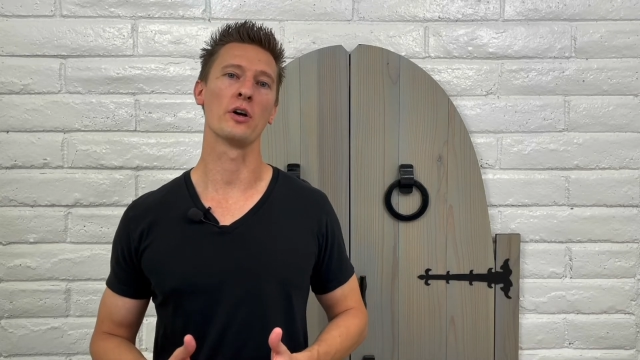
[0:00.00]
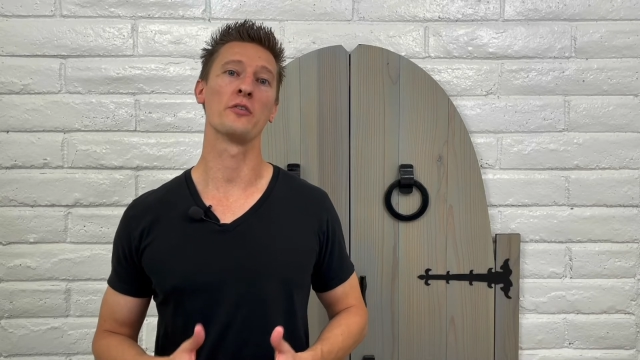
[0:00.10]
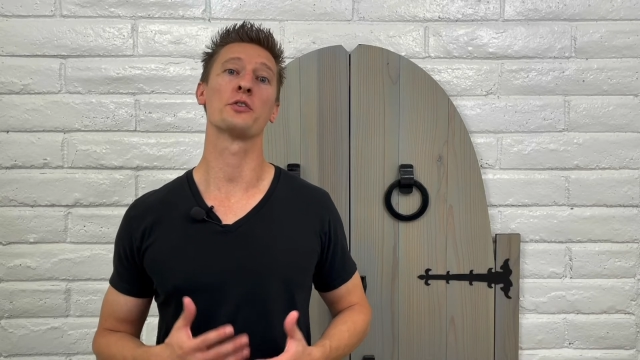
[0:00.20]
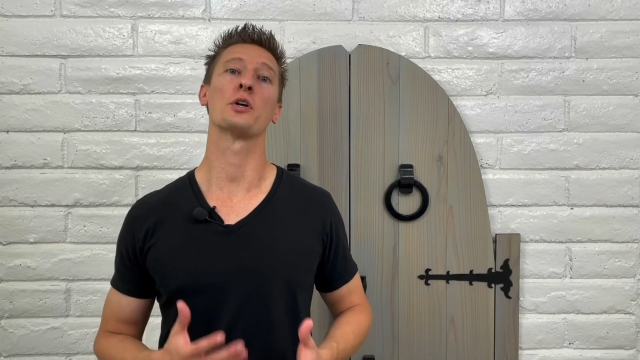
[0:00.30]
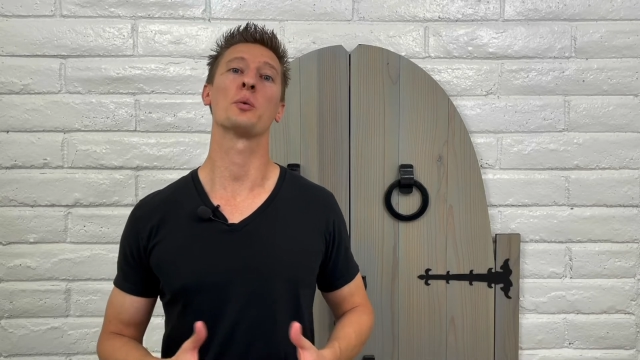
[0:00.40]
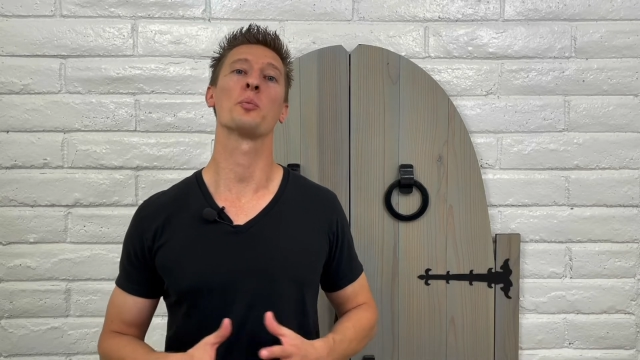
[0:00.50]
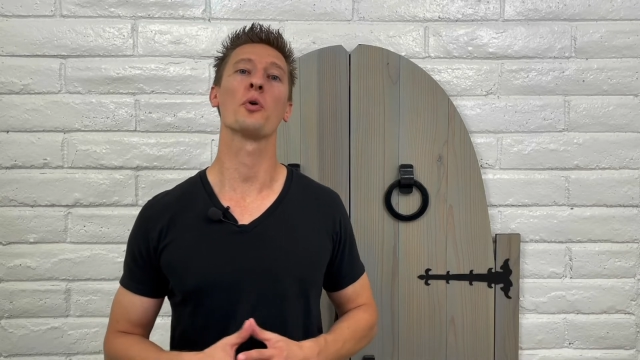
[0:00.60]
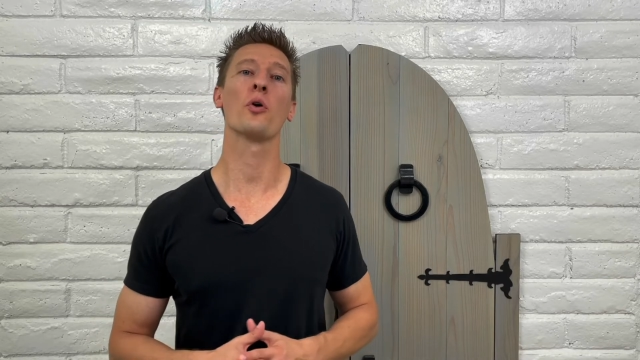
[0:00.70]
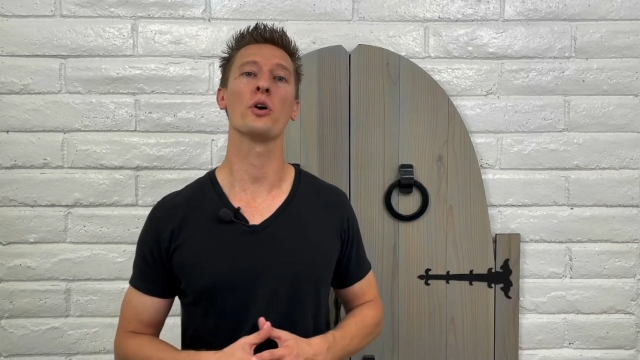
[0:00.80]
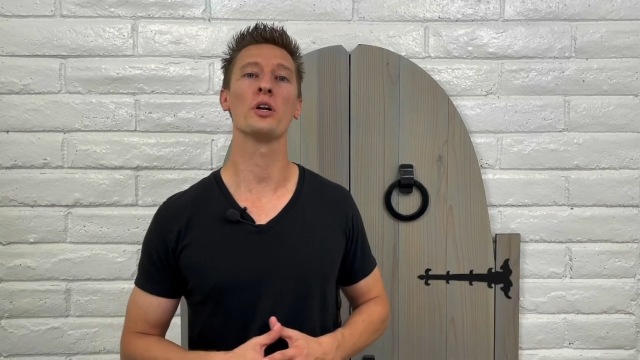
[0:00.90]
if their
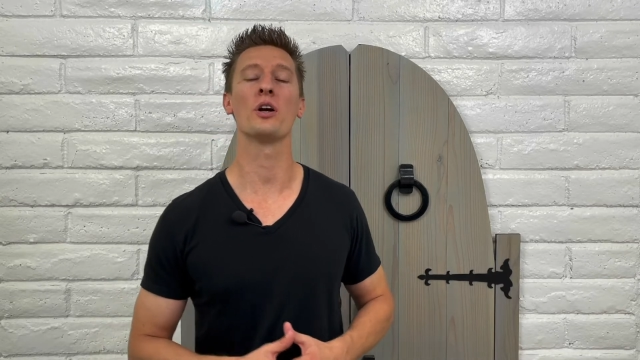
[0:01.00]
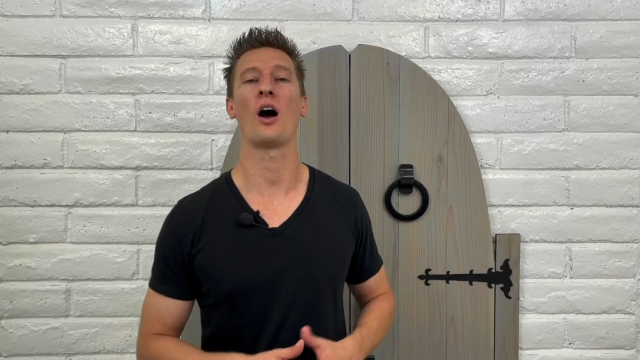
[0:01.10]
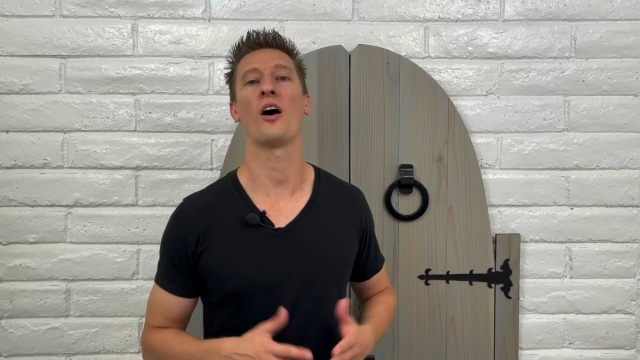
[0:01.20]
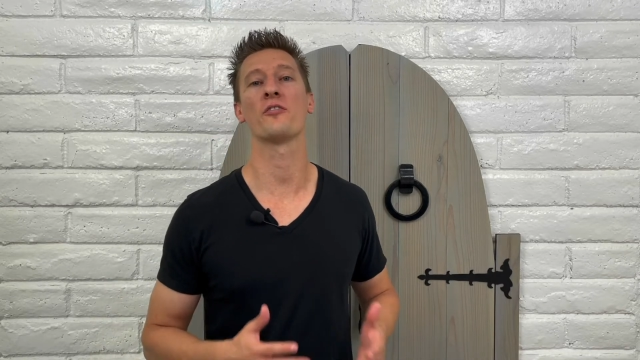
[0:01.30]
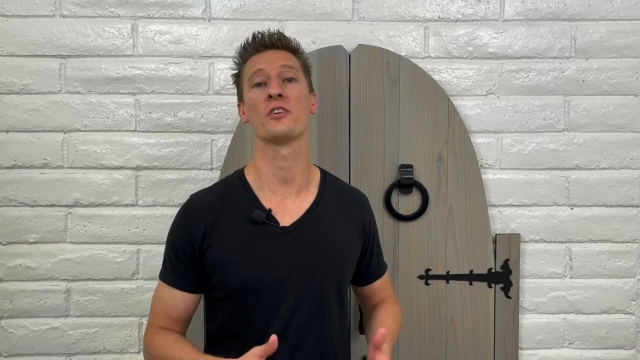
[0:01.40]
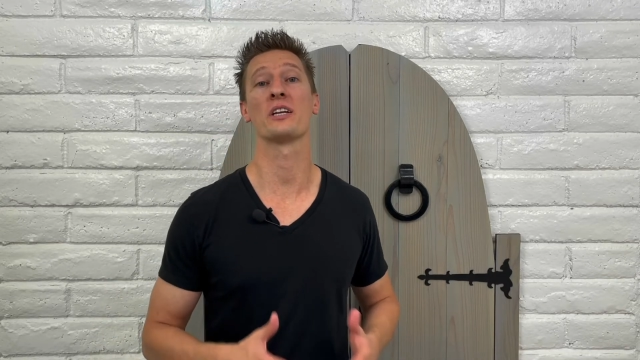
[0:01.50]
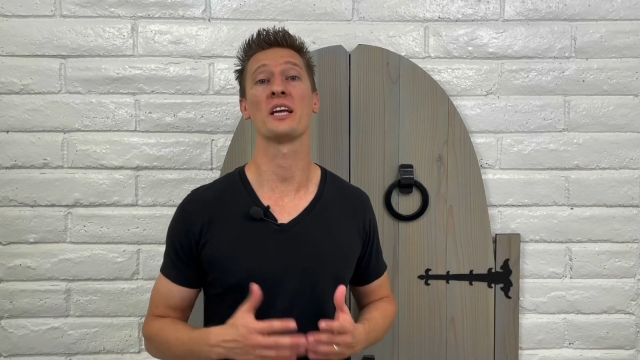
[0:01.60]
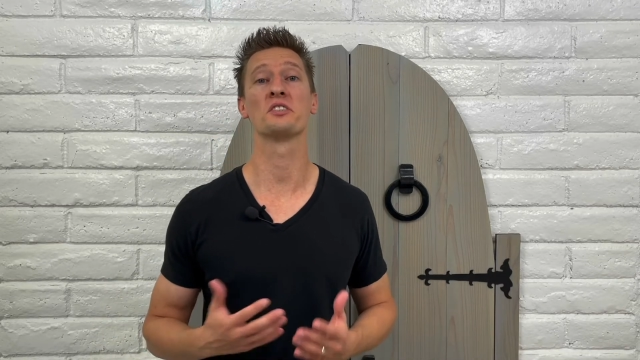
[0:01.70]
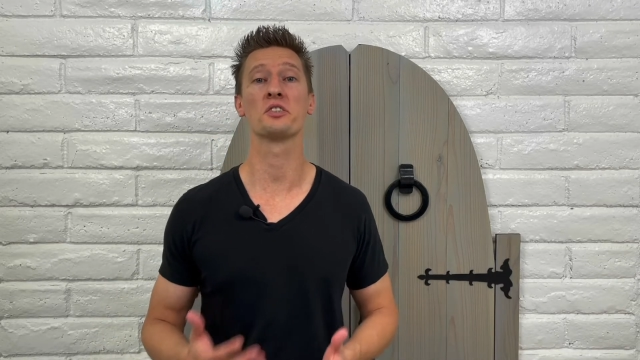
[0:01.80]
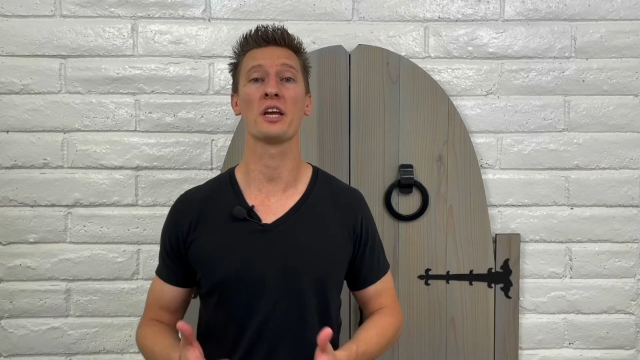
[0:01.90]
employer offered
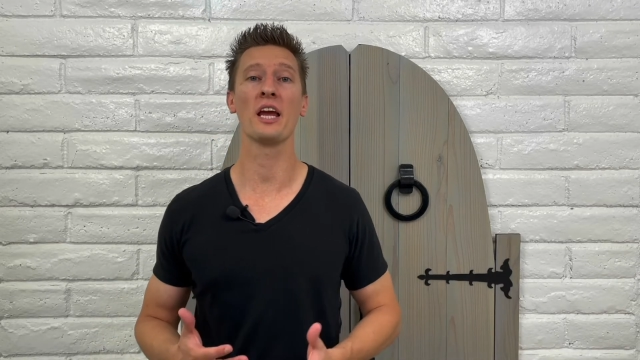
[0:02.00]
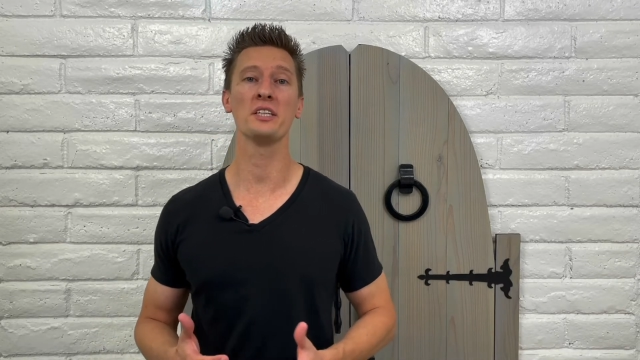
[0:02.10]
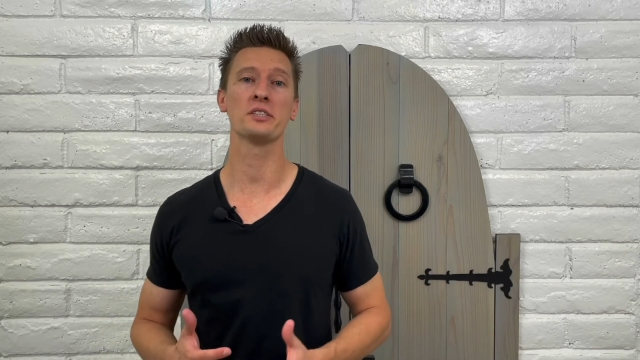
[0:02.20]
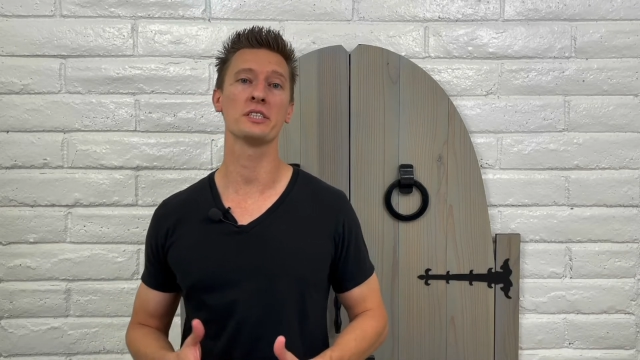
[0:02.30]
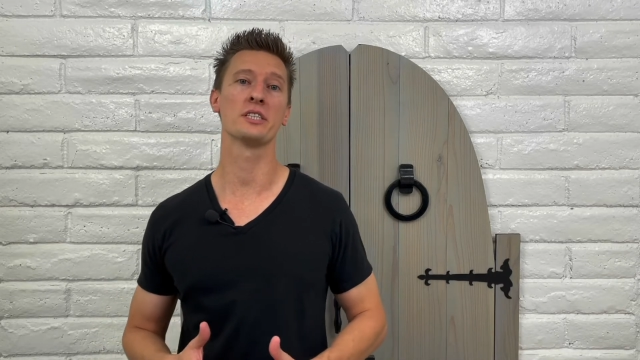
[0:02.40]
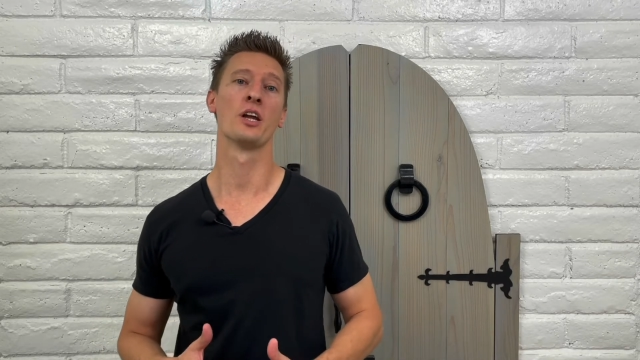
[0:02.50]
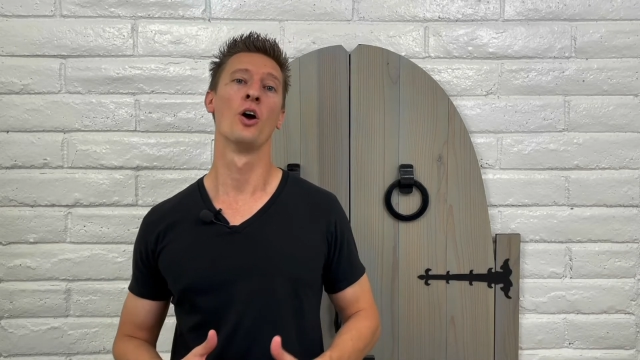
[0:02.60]
education